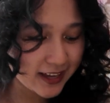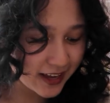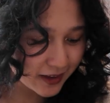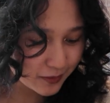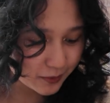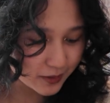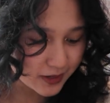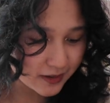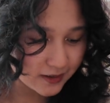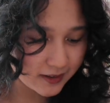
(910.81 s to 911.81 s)
had
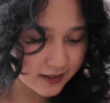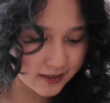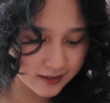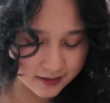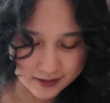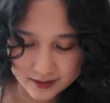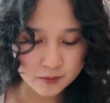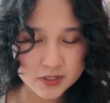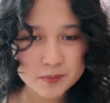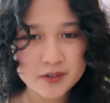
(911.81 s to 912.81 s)
one in
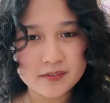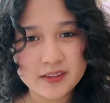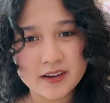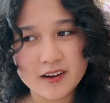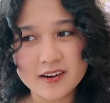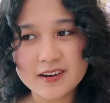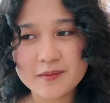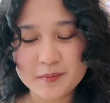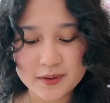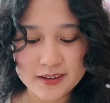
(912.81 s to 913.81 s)
Whisper of the Heart,
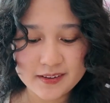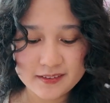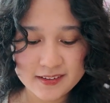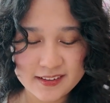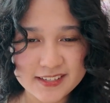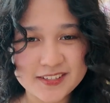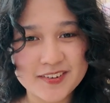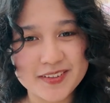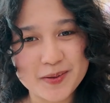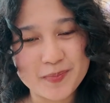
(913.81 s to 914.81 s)
but that's not
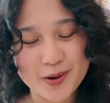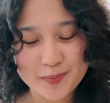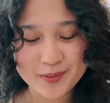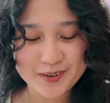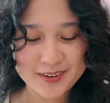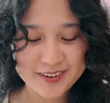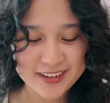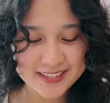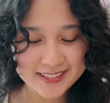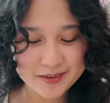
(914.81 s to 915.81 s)
really popular
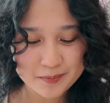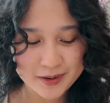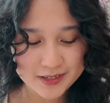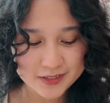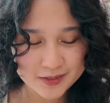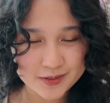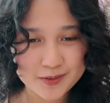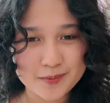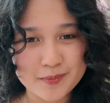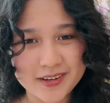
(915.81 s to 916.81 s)
as compared
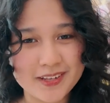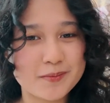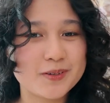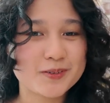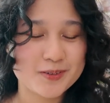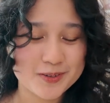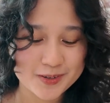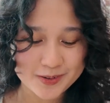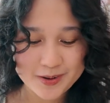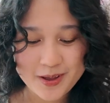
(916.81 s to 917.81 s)
to My Neighbor
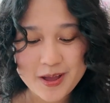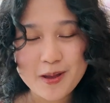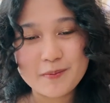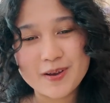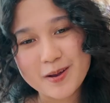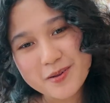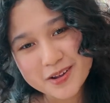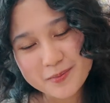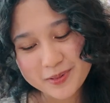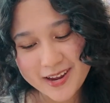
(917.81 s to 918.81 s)
Totoro. But I'm not
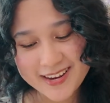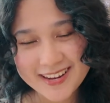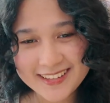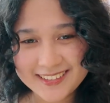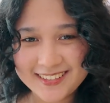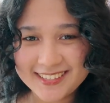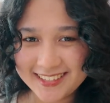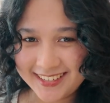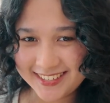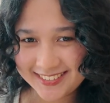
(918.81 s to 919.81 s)
complaining, the
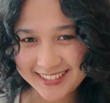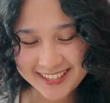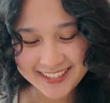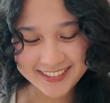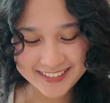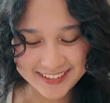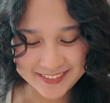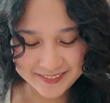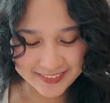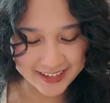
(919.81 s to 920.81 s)
design is really cute.
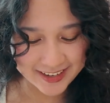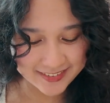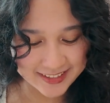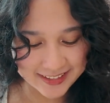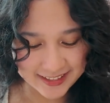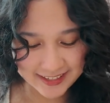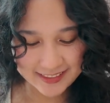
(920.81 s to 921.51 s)
I really like